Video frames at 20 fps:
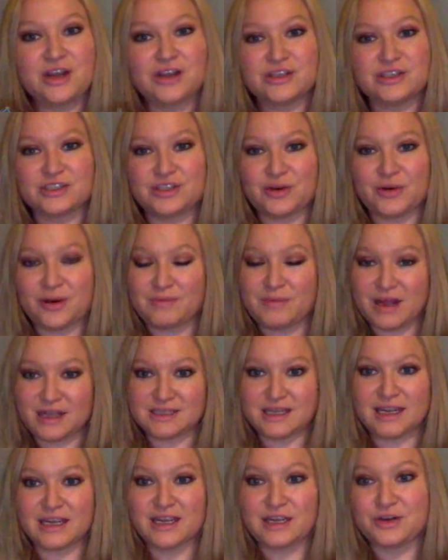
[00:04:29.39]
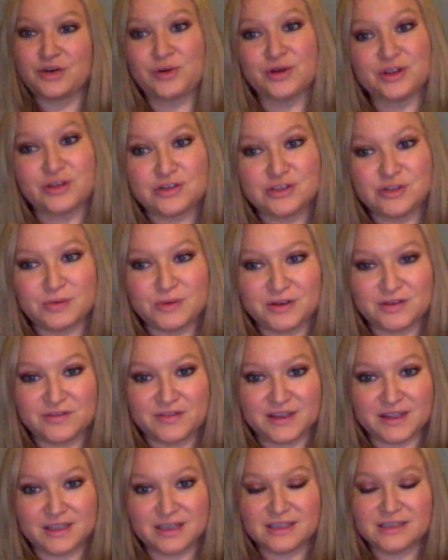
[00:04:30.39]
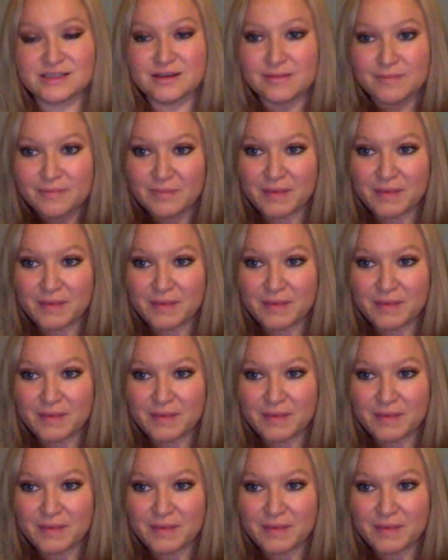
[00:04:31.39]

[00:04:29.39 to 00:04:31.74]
So I'm not saying ignore those weird feelings.